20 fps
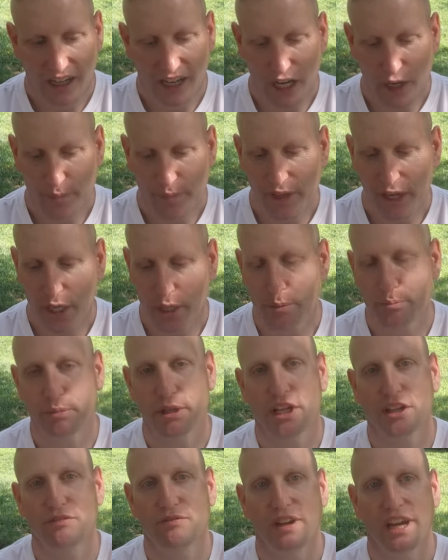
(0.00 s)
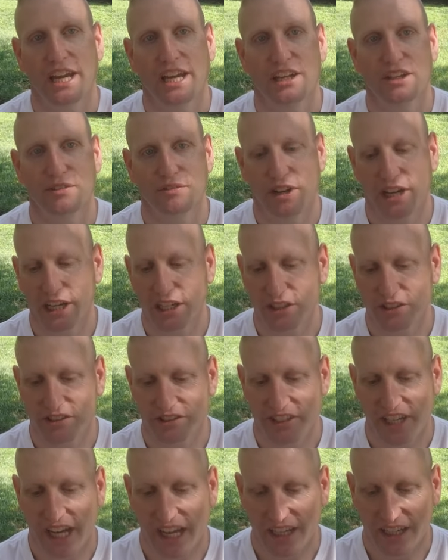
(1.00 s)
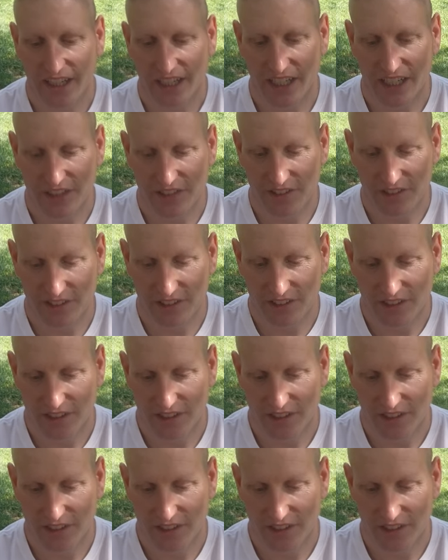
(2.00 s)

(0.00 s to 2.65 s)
I'm not a big fan of higher stack heights.